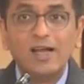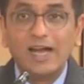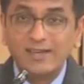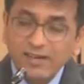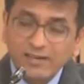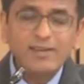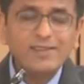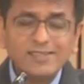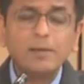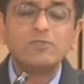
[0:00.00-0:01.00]

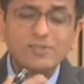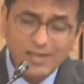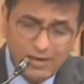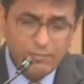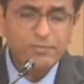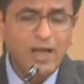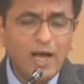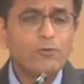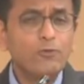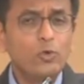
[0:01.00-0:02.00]
Identities themselves
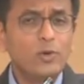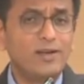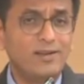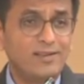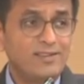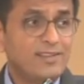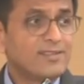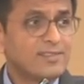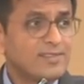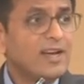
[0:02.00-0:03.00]
are fluid,
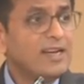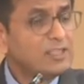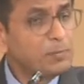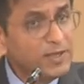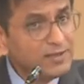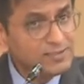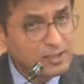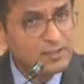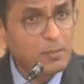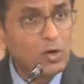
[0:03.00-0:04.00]
just as our
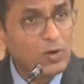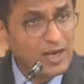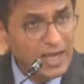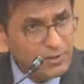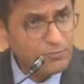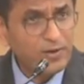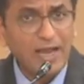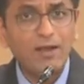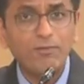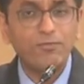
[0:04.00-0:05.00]
experiences about life
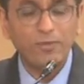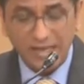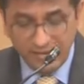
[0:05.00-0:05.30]
have an